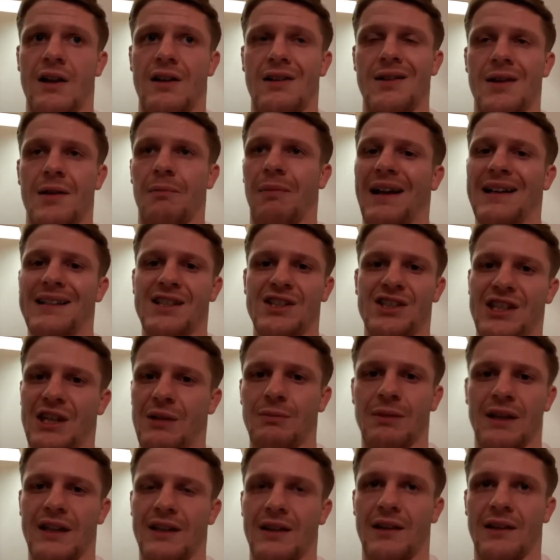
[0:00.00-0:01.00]
But it just seemed
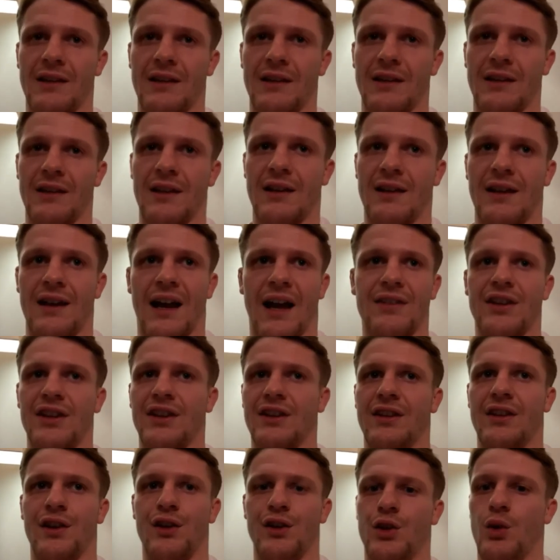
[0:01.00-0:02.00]
like, I think the
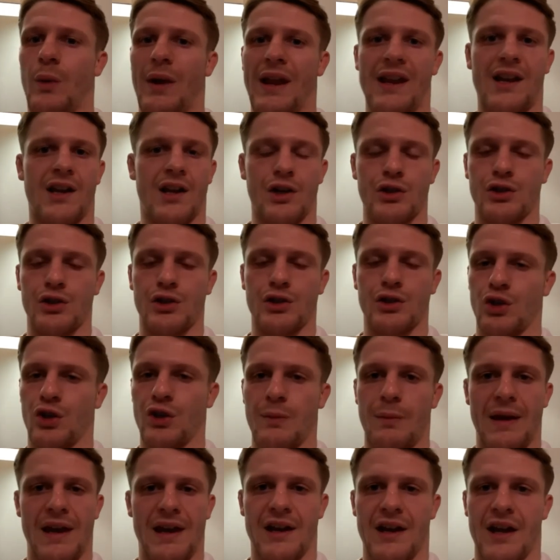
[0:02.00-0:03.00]
weight cut's got the
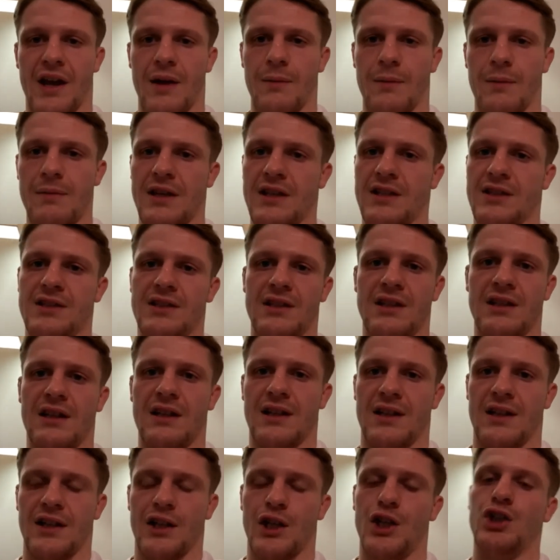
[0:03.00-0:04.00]
better of him. He's
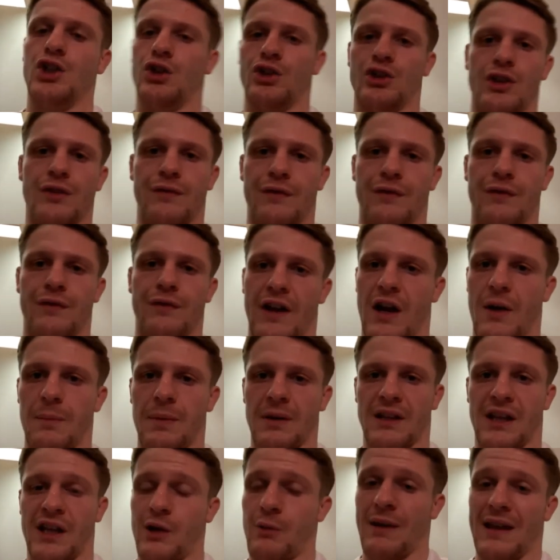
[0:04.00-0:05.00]
going to fight up at
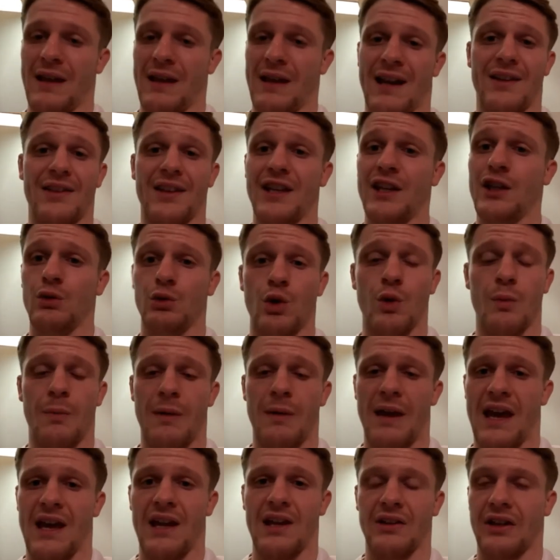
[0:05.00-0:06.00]
lightweight, and I think he'll do
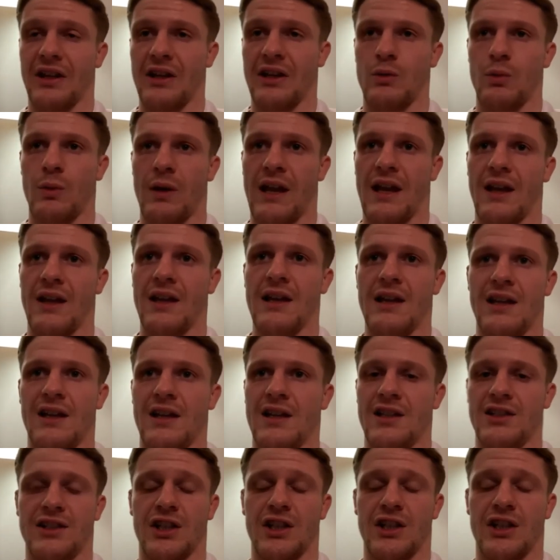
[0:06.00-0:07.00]
better at lightweight.
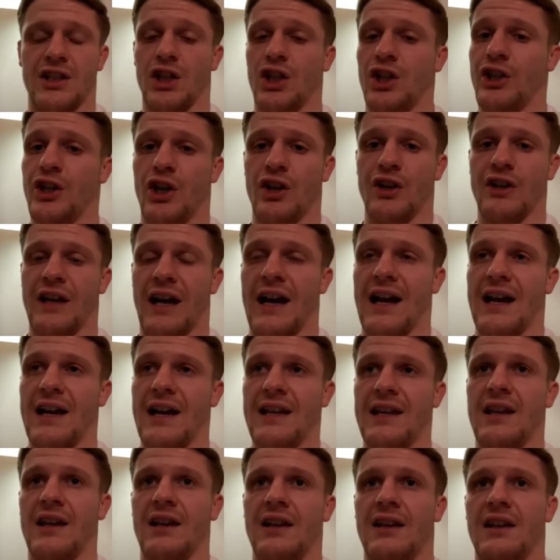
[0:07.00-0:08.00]
Still a young guy,
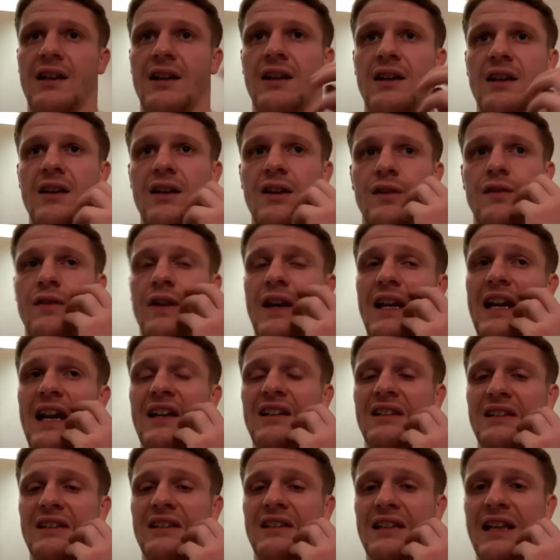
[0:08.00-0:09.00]
very
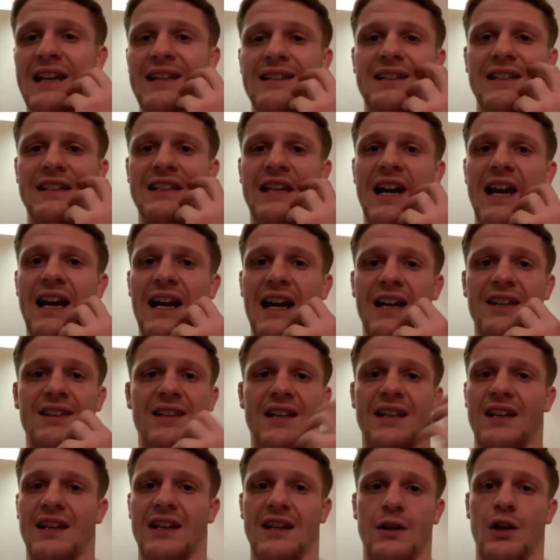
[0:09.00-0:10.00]
athletic guy. I
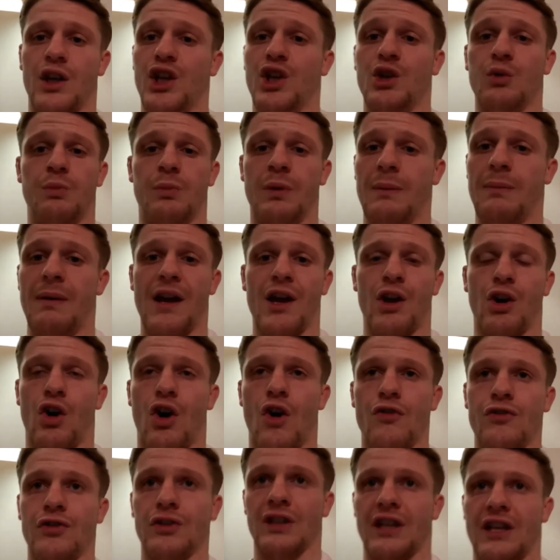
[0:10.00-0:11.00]
think he'll be better
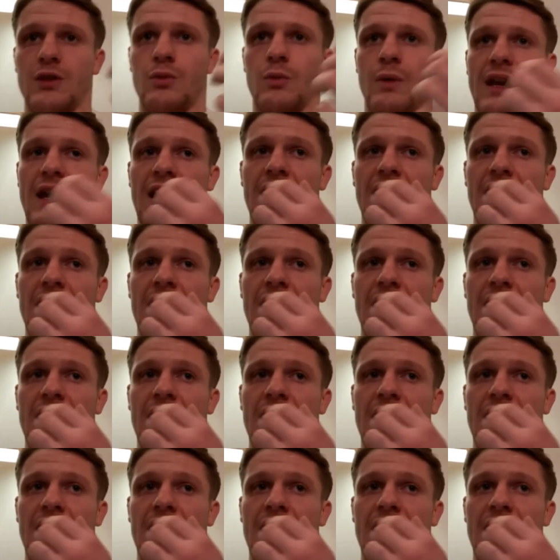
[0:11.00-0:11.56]
off at lightweight.